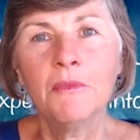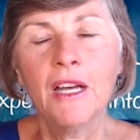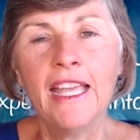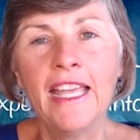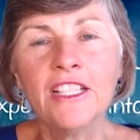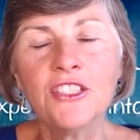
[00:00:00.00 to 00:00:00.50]

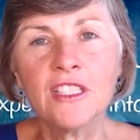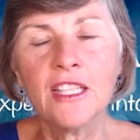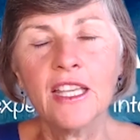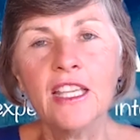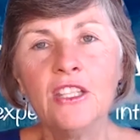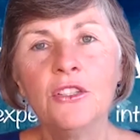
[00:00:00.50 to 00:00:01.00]

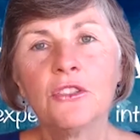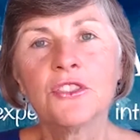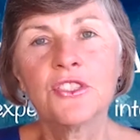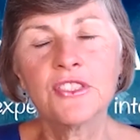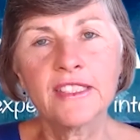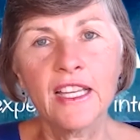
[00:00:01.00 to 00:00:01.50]
educate
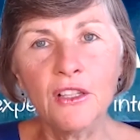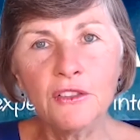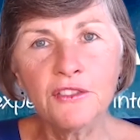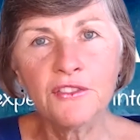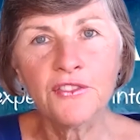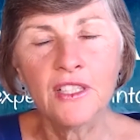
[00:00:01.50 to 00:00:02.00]

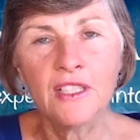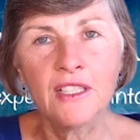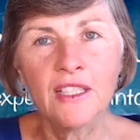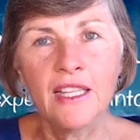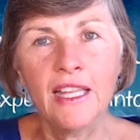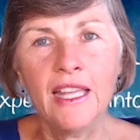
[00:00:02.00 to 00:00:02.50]
yourself,
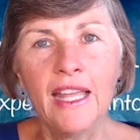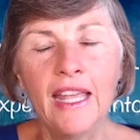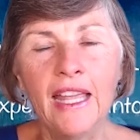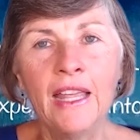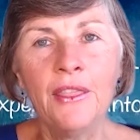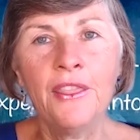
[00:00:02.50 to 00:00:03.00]

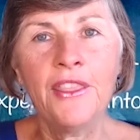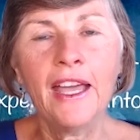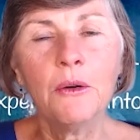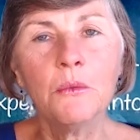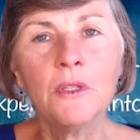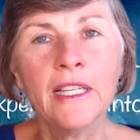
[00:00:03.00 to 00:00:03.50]
and
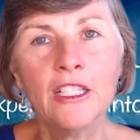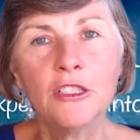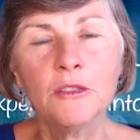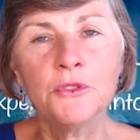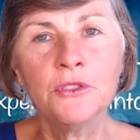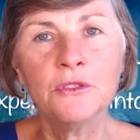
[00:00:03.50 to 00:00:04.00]
that will
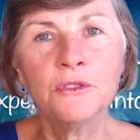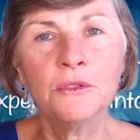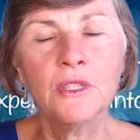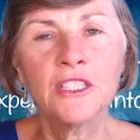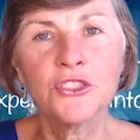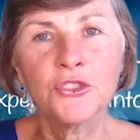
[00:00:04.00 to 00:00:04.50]
help
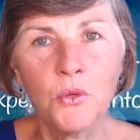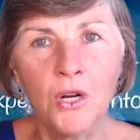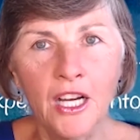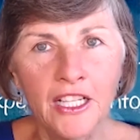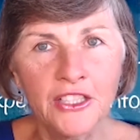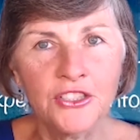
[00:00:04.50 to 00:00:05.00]
to
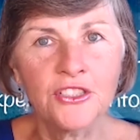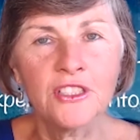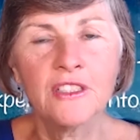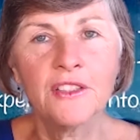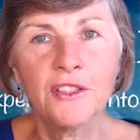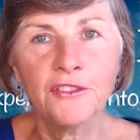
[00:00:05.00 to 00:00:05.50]
assuage
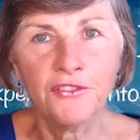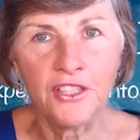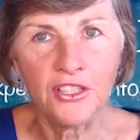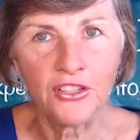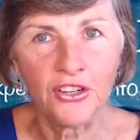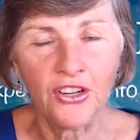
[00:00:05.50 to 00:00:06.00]
the
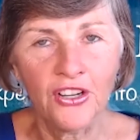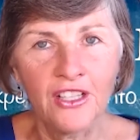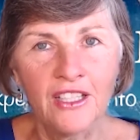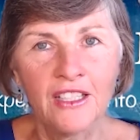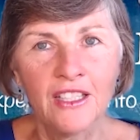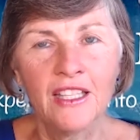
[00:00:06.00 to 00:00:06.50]
fear
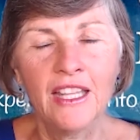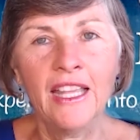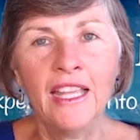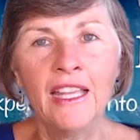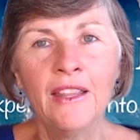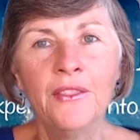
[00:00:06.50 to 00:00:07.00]

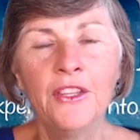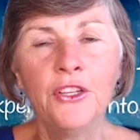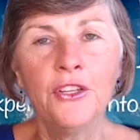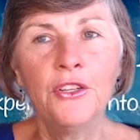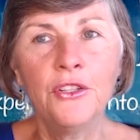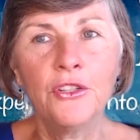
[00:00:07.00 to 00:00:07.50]
and the
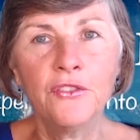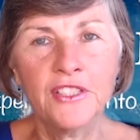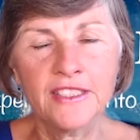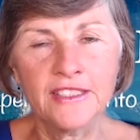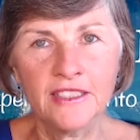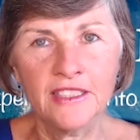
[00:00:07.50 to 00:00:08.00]

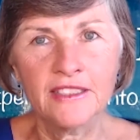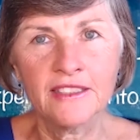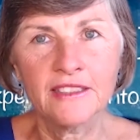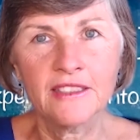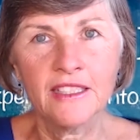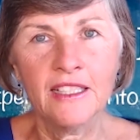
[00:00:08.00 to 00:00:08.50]

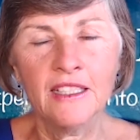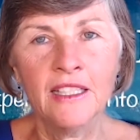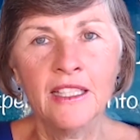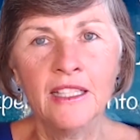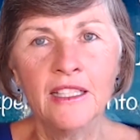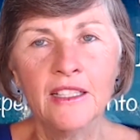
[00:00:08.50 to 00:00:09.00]
nervousness,
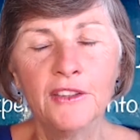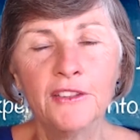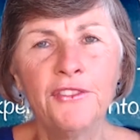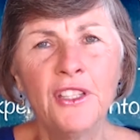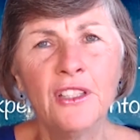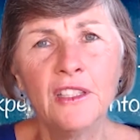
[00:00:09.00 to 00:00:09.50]
the
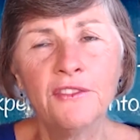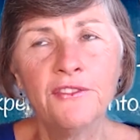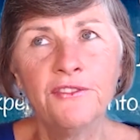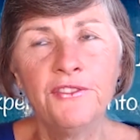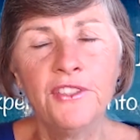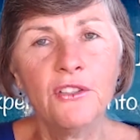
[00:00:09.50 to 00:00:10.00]

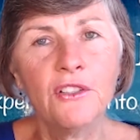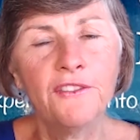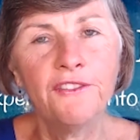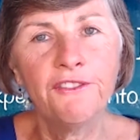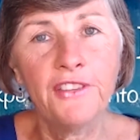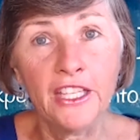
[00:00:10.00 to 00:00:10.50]
fear of
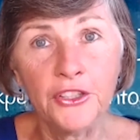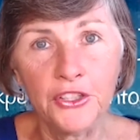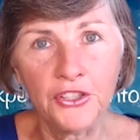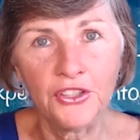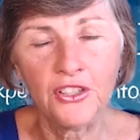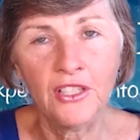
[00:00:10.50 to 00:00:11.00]

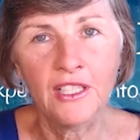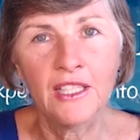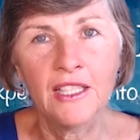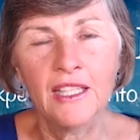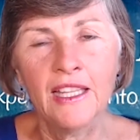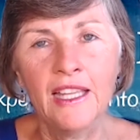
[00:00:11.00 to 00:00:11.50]
failure.
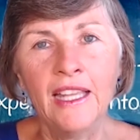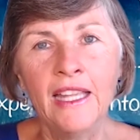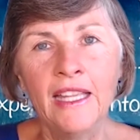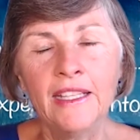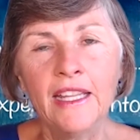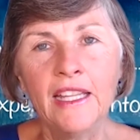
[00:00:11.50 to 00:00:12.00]

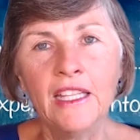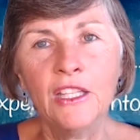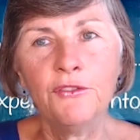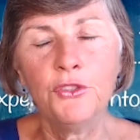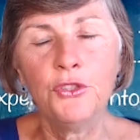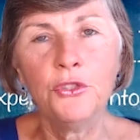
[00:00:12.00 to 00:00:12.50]
And
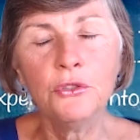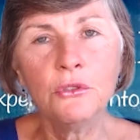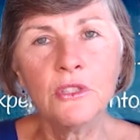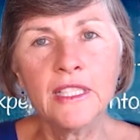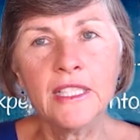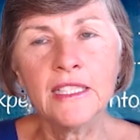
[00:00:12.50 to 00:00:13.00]
if
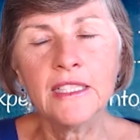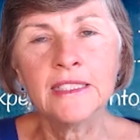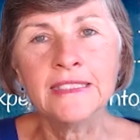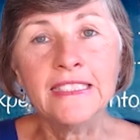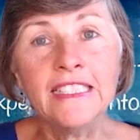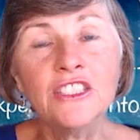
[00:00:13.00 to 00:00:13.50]
you can
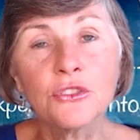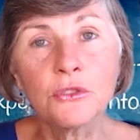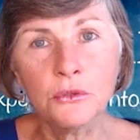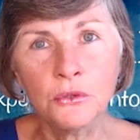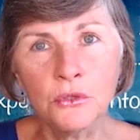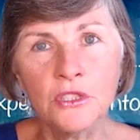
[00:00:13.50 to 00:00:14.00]

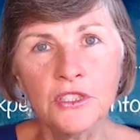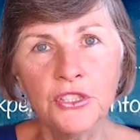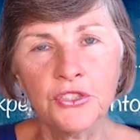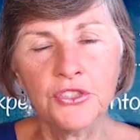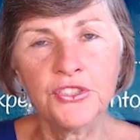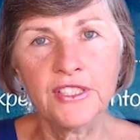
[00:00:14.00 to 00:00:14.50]
de-school
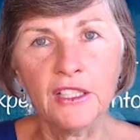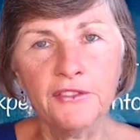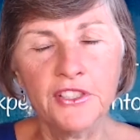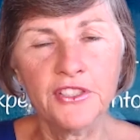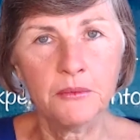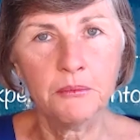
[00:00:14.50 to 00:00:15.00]

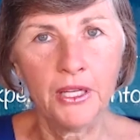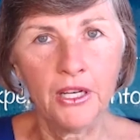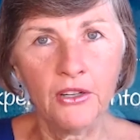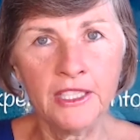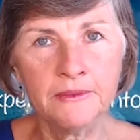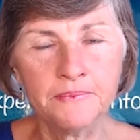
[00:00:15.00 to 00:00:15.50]
yourself as a
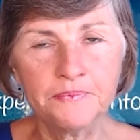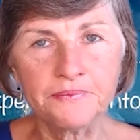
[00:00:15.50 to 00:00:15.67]
parent,